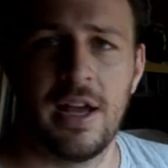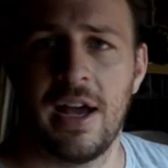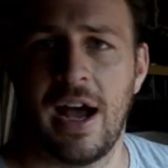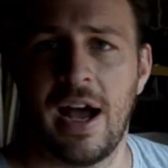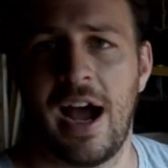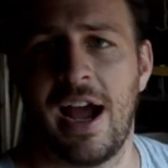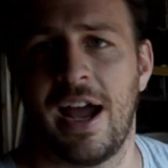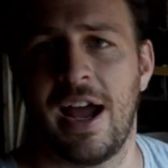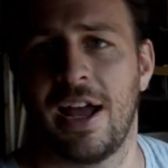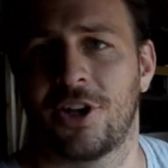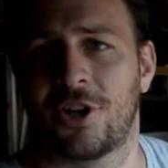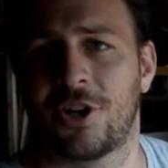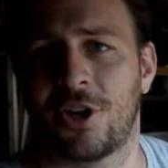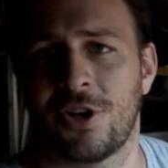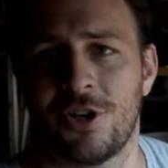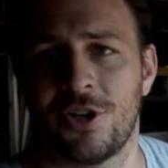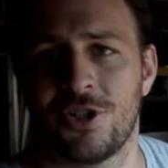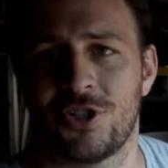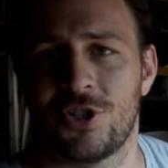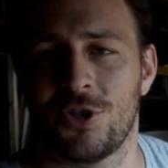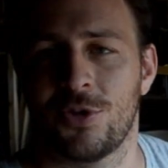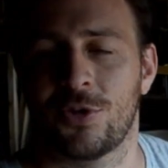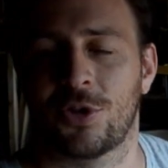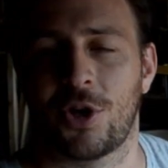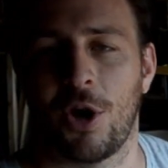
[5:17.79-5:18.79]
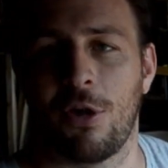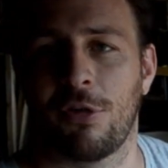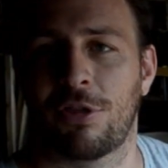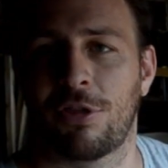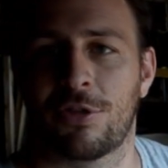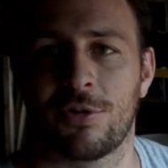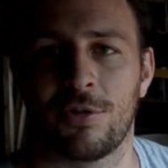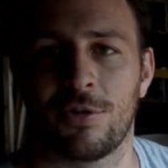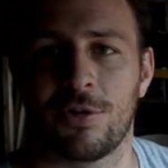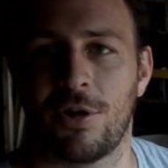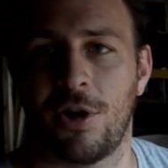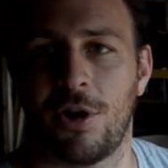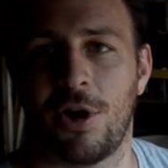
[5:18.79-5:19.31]
I encourage you, go
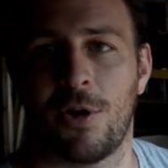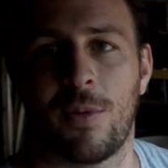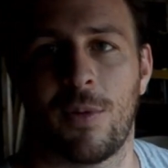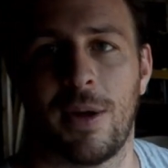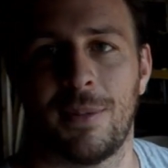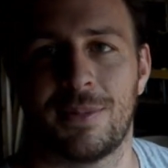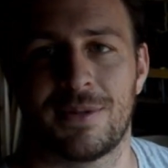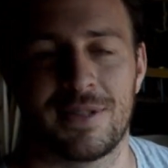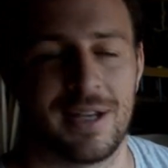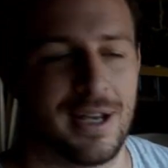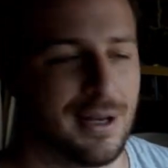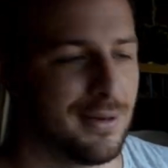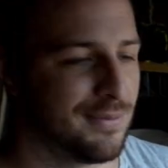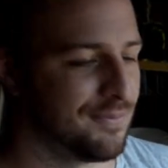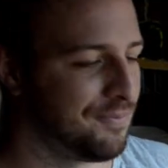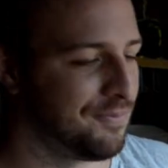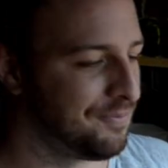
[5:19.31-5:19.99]
through to our website,